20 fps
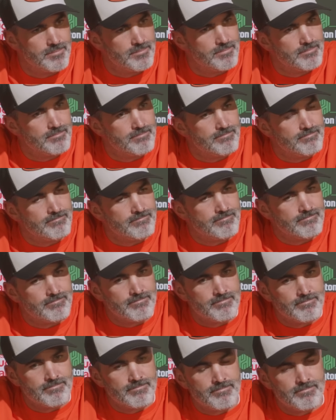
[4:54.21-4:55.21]
I was gonna
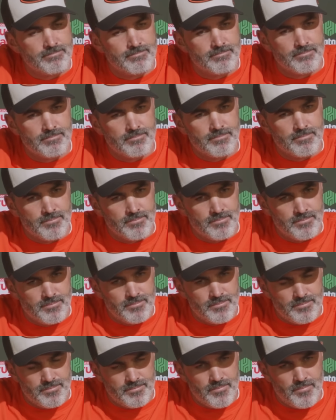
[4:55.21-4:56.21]
say, like,
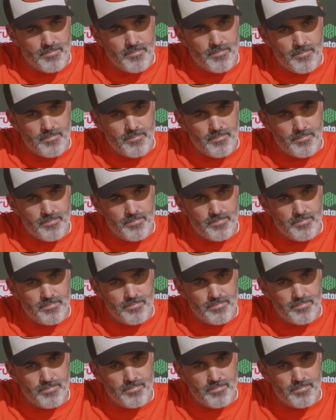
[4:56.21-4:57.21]
what can you
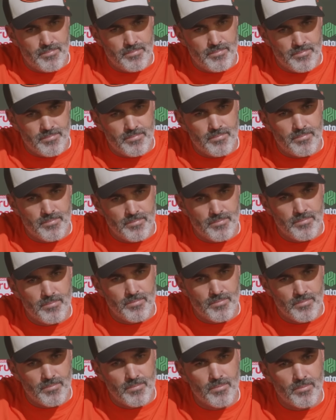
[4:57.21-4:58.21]
take us now? You obviously
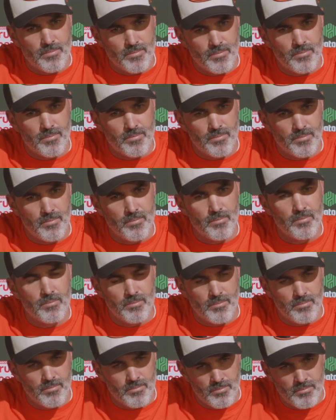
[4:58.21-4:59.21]
have this film,
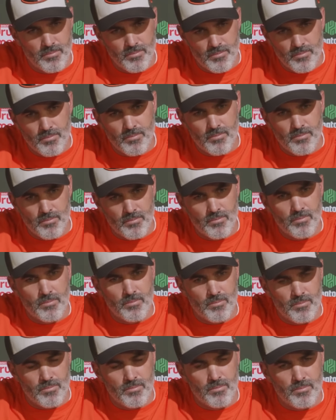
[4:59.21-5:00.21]
but you know you're still
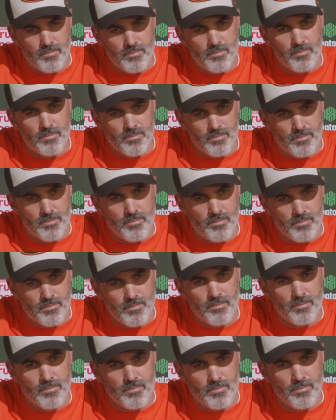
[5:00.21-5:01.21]
preaching a lot of
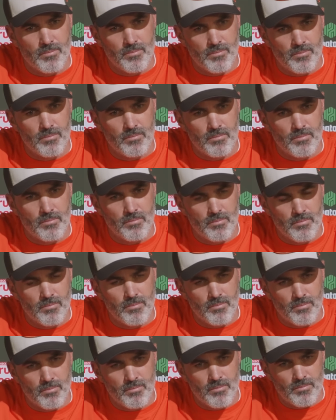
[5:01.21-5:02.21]
confidence in this offense.
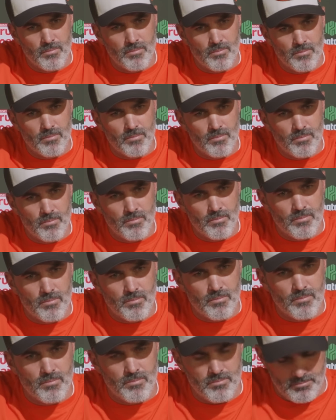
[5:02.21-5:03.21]
What from
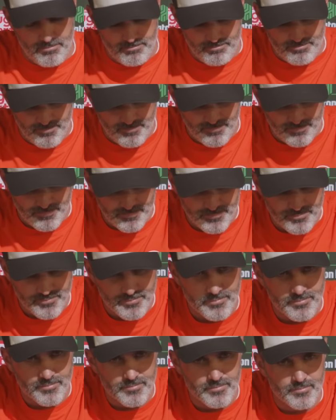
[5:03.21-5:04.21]
training camp in the
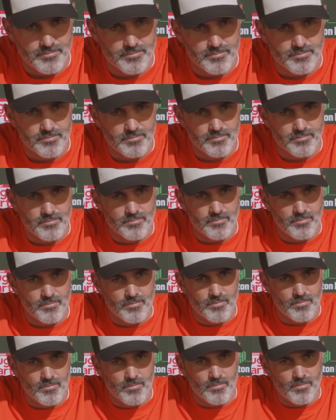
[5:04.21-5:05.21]
summer, the off-season
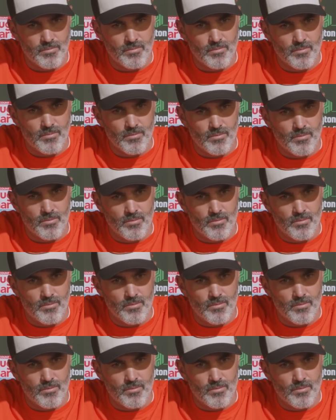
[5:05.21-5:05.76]
workout program,